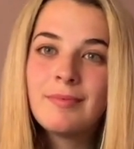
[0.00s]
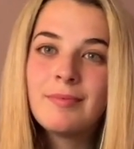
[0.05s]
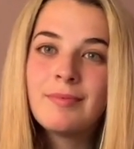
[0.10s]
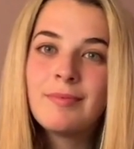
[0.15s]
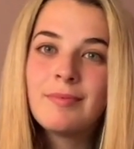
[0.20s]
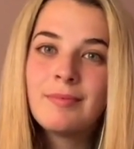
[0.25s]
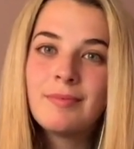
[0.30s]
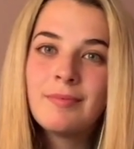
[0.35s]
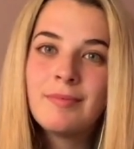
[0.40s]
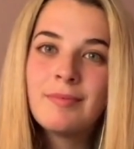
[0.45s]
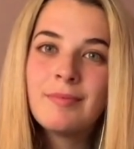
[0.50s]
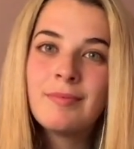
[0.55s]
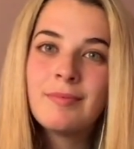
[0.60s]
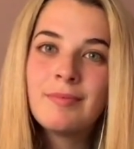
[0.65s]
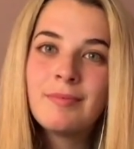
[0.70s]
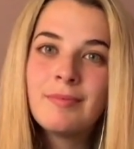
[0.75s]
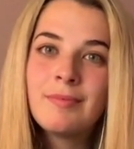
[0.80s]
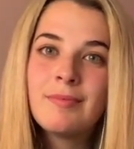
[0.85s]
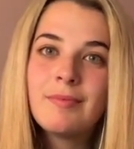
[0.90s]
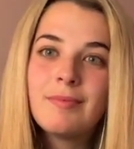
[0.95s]

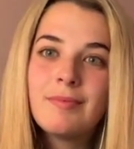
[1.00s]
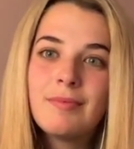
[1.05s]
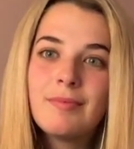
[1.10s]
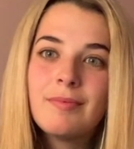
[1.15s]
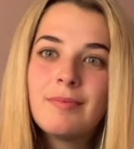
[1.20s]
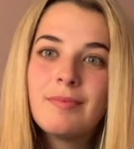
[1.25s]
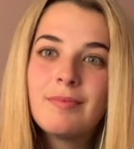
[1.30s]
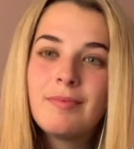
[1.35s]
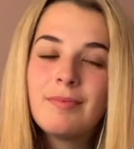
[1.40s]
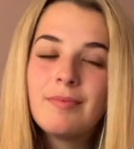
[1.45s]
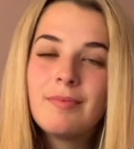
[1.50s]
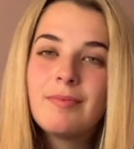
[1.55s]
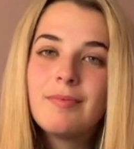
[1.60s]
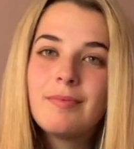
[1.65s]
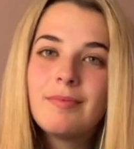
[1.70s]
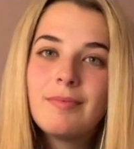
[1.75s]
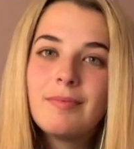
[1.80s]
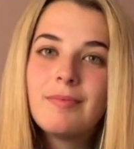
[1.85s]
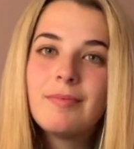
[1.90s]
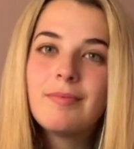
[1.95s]

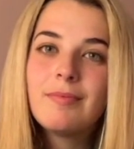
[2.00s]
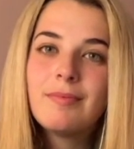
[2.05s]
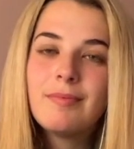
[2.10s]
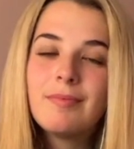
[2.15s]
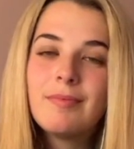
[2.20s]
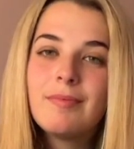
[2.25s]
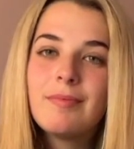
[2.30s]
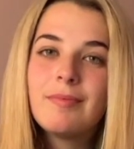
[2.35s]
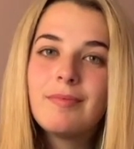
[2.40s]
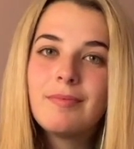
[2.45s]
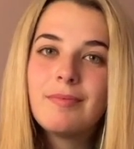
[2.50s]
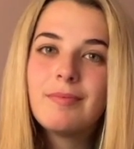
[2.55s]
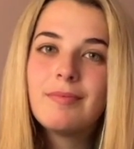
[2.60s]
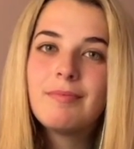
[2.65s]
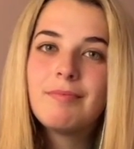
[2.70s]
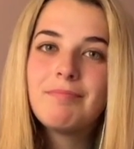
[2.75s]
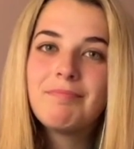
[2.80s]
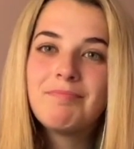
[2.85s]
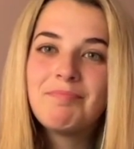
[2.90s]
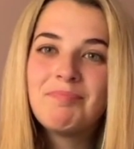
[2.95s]

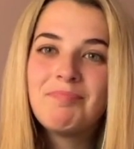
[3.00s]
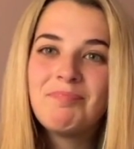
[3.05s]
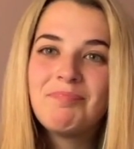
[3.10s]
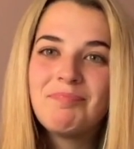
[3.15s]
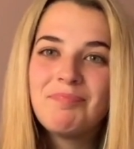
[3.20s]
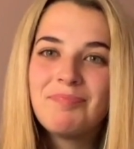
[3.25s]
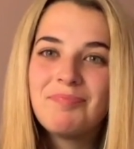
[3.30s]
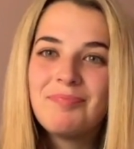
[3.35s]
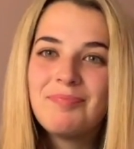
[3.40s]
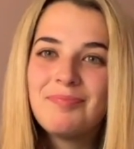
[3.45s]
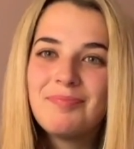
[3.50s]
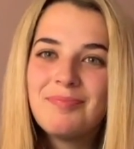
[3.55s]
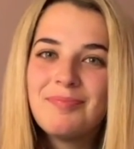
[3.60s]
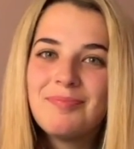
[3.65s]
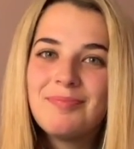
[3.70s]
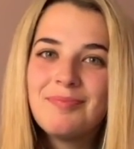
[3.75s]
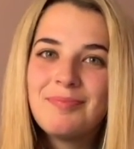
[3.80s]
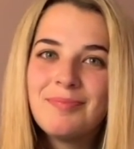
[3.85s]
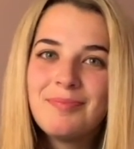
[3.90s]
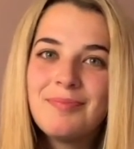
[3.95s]

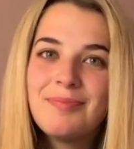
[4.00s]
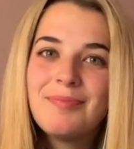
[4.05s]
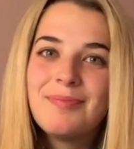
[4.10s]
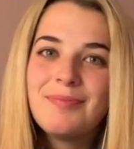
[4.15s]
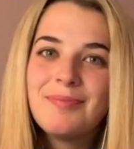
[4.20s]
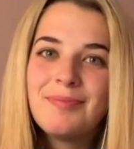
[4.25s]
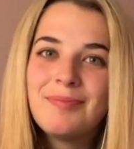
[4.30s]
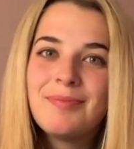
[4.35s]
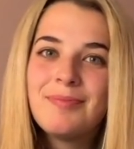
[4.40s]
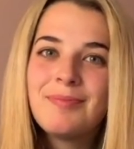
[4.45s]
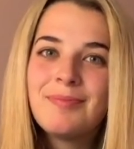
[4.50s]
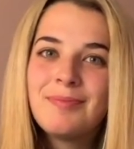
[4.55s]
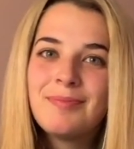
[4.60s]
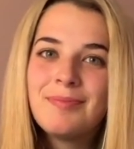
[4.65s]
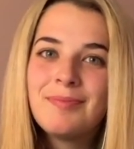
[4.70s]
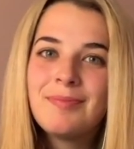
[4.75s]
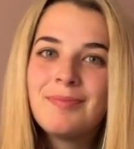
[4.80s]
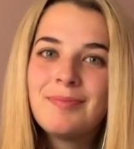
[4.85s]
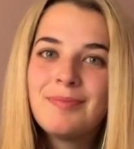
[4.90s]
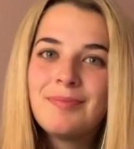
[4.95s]

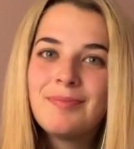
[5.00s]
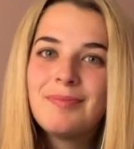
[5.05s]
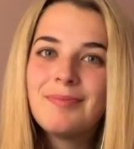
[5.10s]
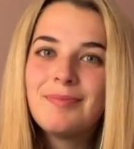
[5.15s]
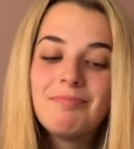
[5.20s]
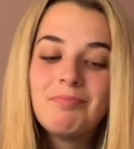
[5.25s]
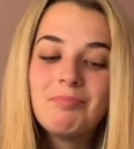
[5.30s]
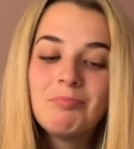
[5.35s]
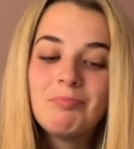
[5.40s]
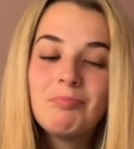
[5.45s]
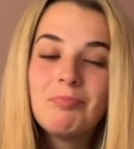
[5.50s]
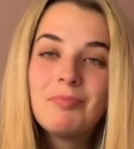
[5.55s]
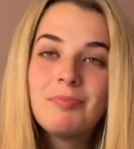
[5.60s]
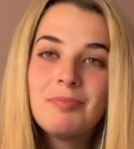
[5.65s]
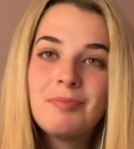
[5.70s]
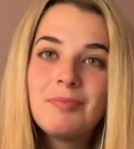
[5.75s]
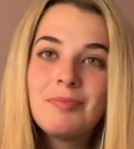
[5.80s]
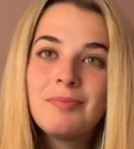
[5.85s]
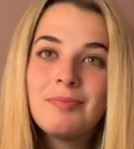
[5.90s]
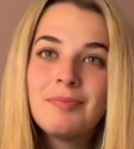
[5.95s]

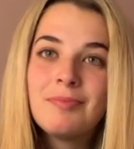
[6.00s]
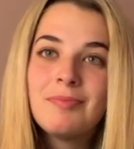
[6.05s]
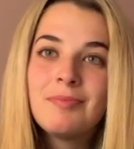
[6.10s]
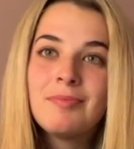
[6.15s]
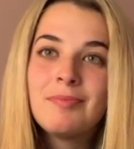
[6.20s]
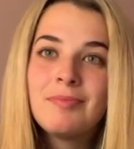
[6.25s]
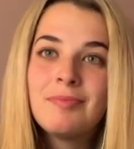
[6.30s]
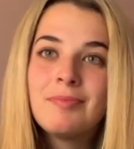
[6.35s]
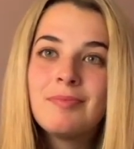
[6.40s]
(not speaking)